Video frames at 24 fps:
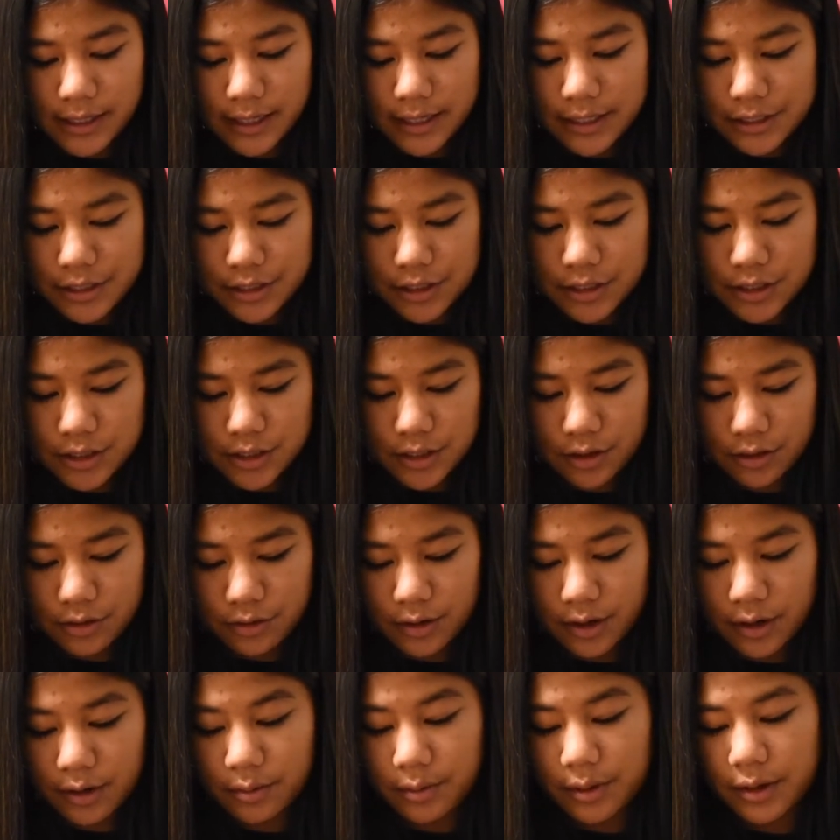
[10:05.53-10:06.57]
I just
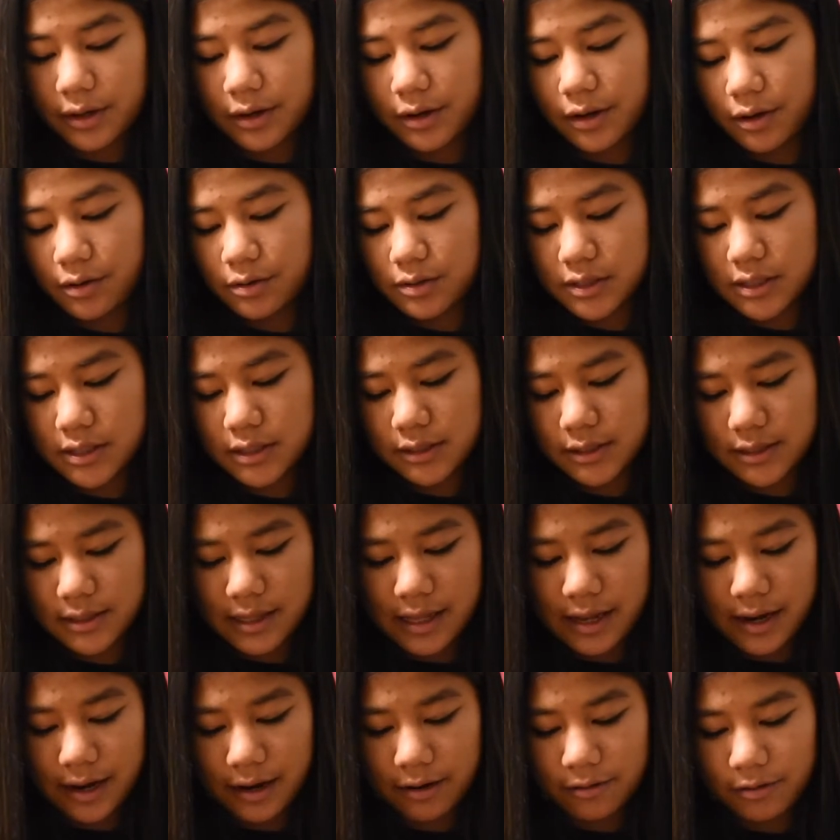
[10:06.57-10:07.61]
throw notes
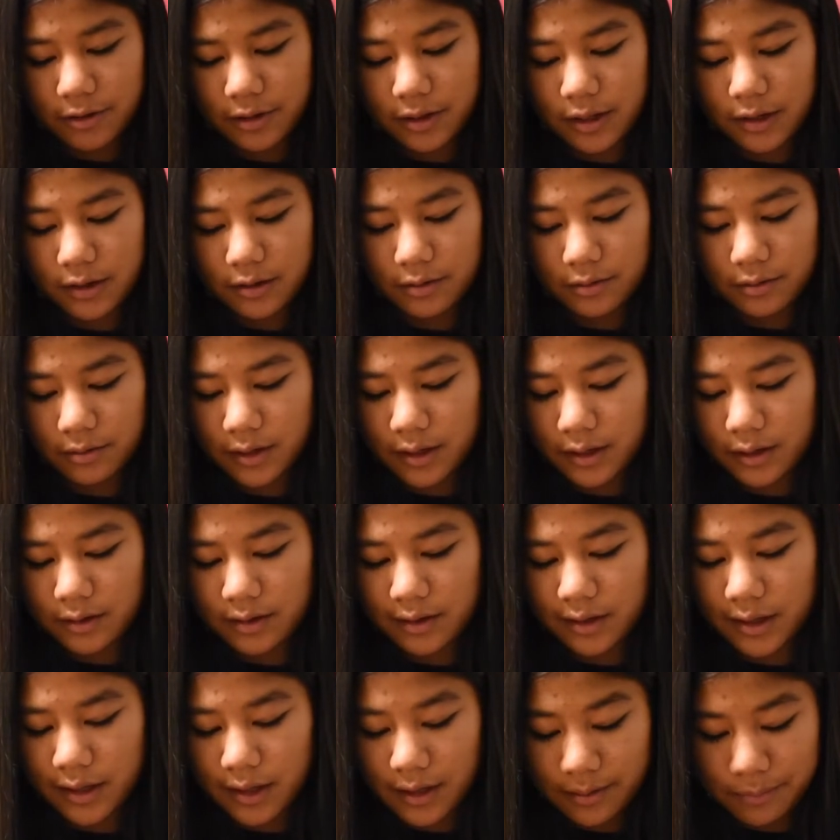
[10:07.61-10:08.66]
that I really don't need to
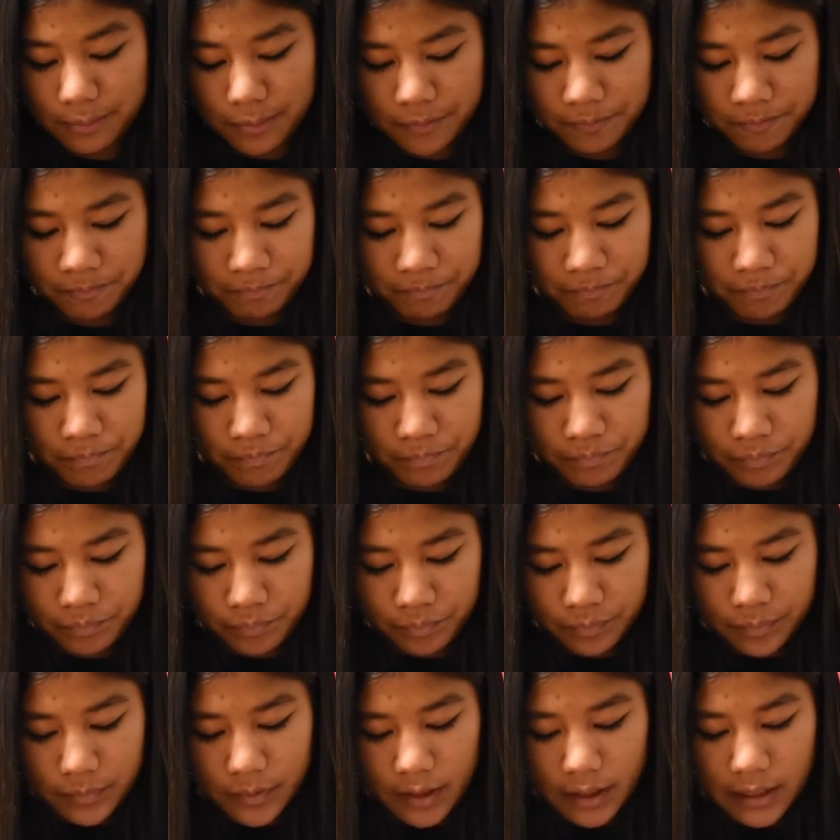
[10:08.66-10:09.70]
keep
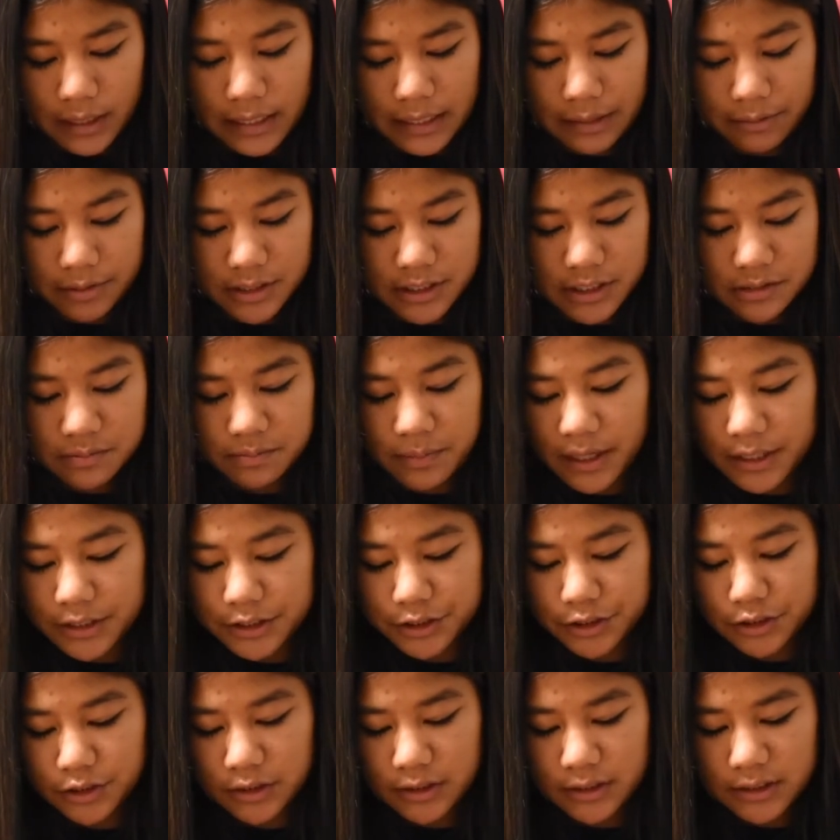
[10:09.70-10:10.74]
anywhere
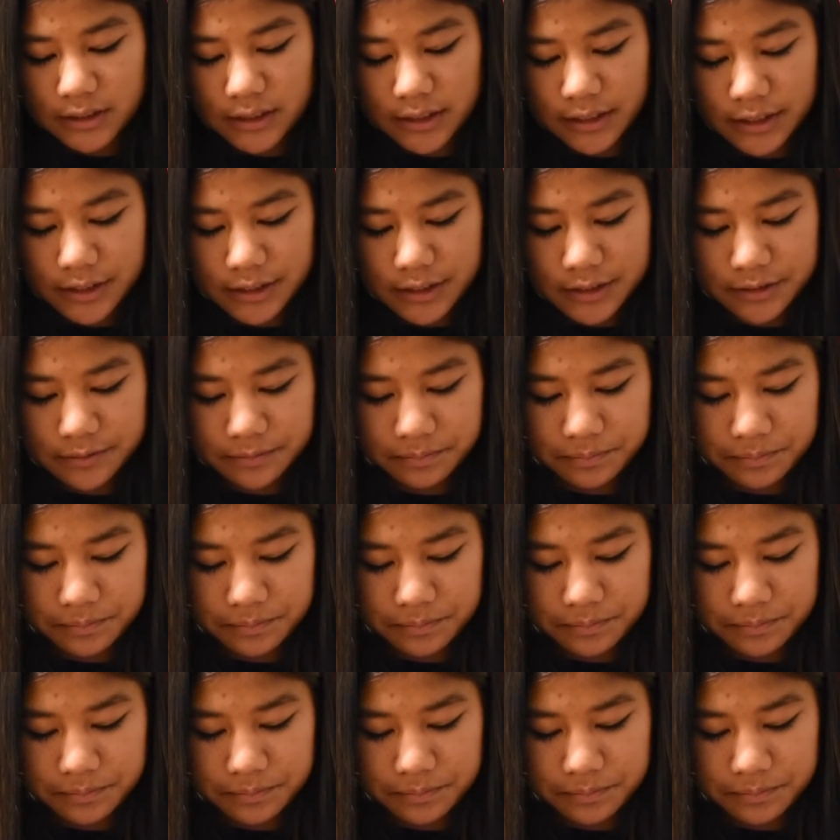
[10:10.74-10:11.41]
special in here.